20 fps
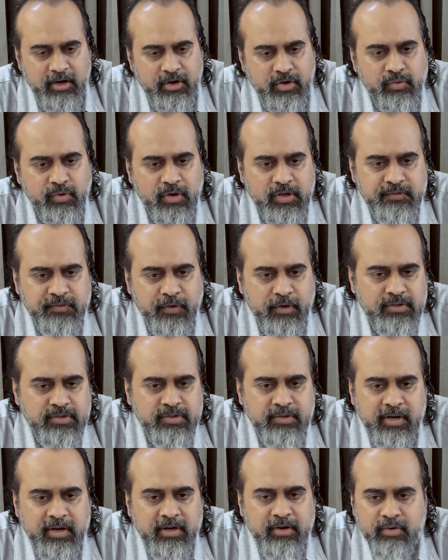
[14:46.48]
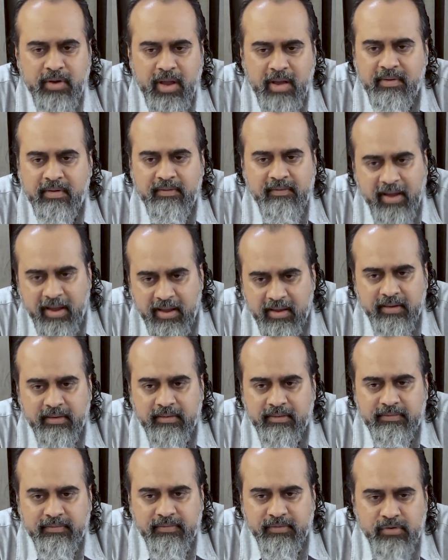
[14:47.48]
And he too was fortunate to have a
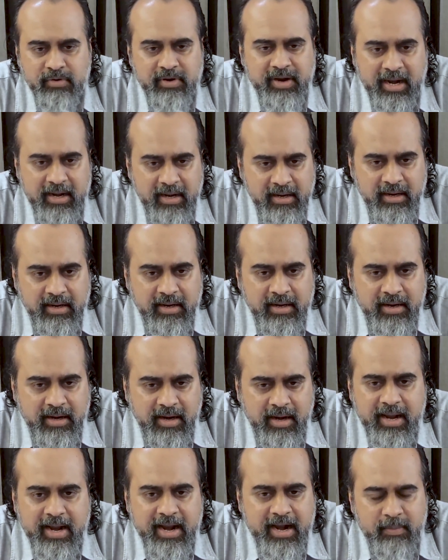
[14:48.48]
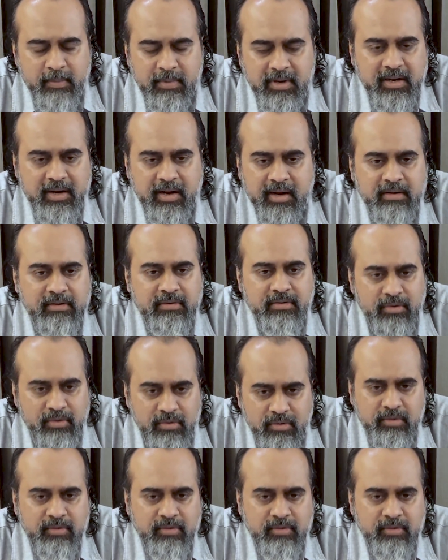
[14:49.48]
wife who candidly admitted,